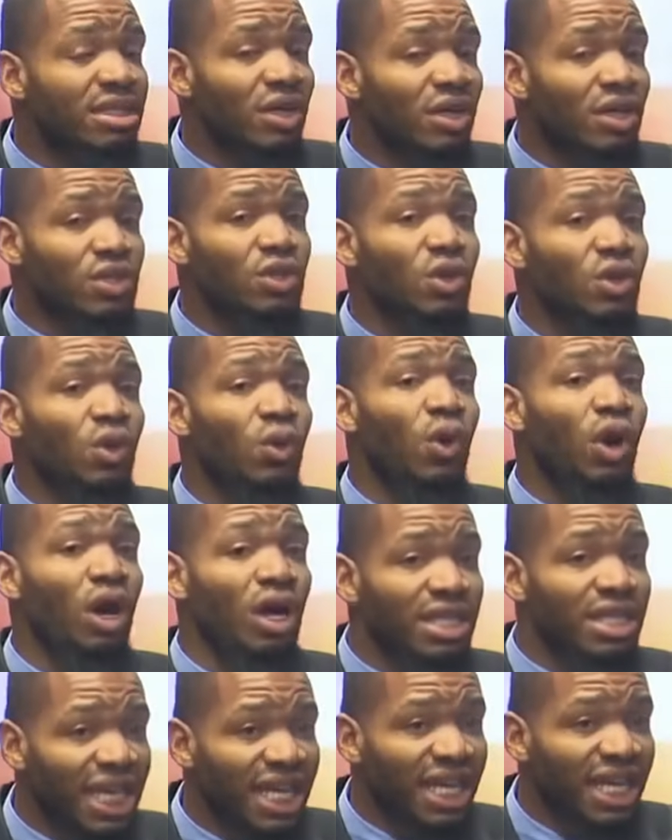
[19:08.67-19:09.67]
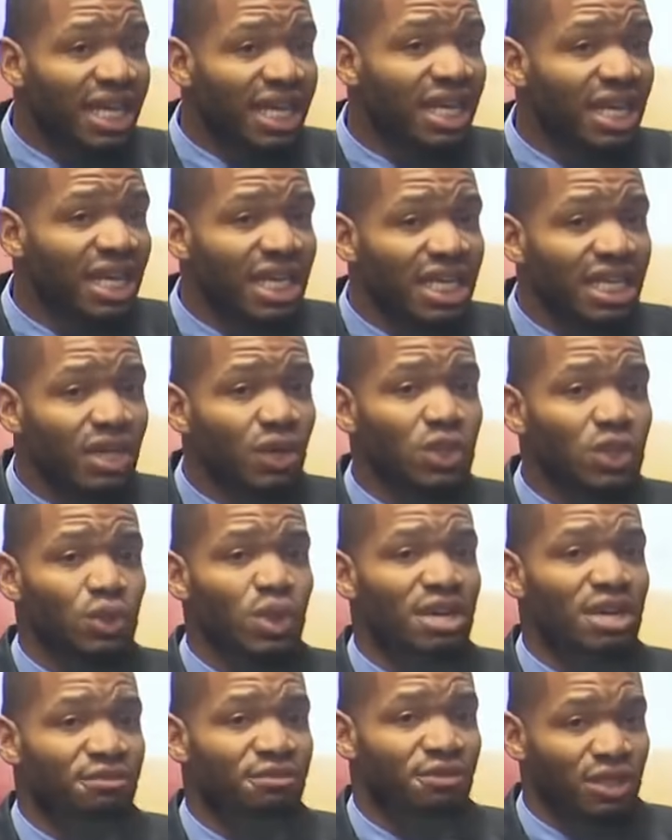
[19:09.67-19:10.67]
There was no work there, there was
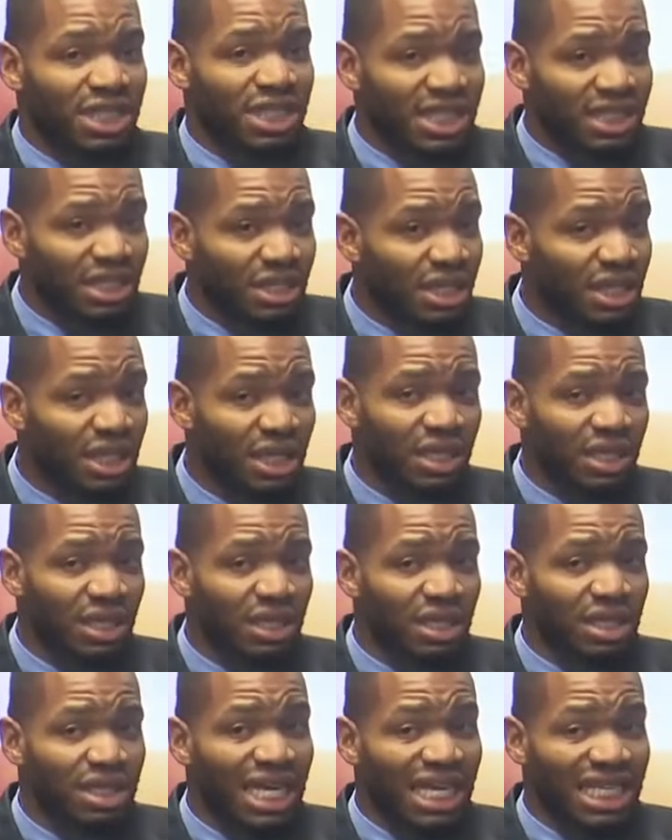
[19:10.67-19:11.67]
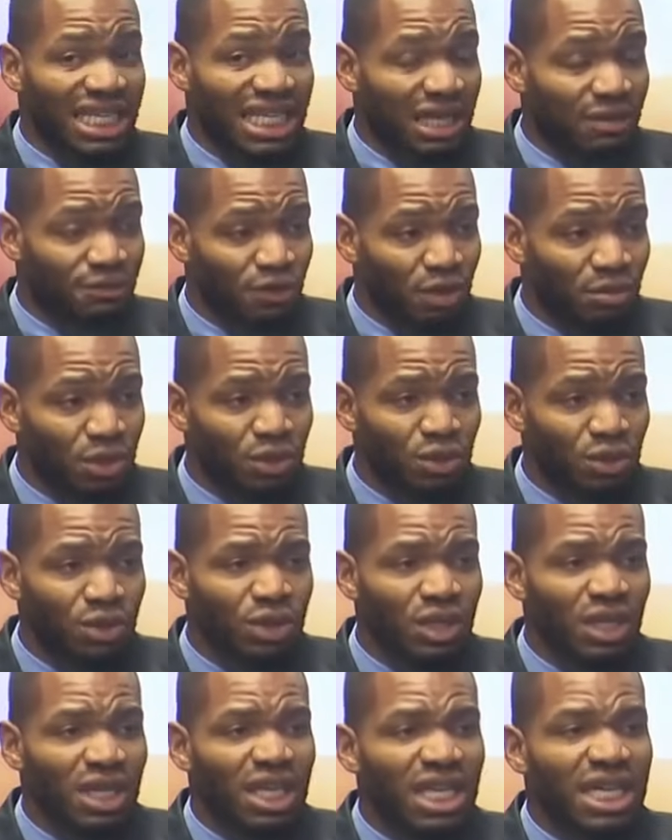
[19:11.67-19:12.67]
no effort that came from
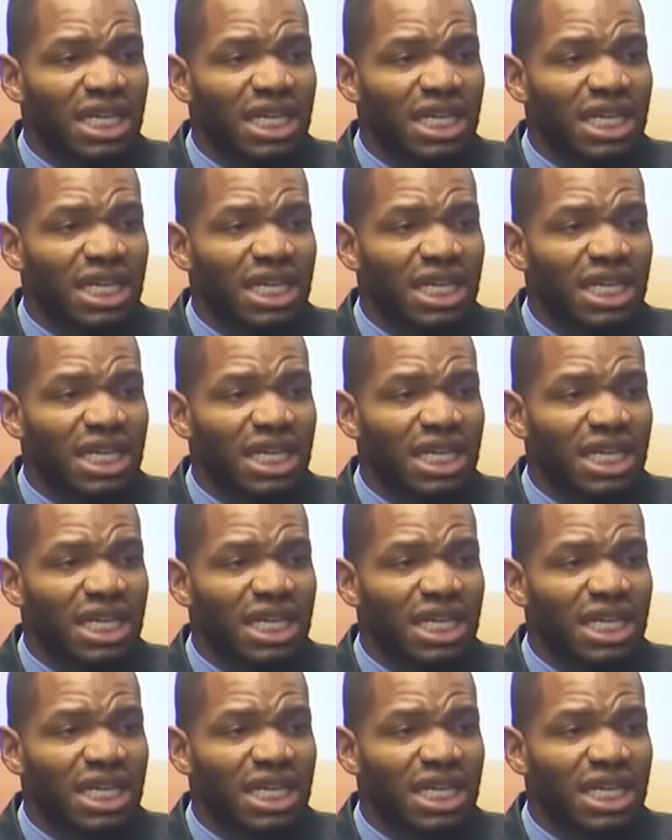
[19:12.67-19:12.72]
you.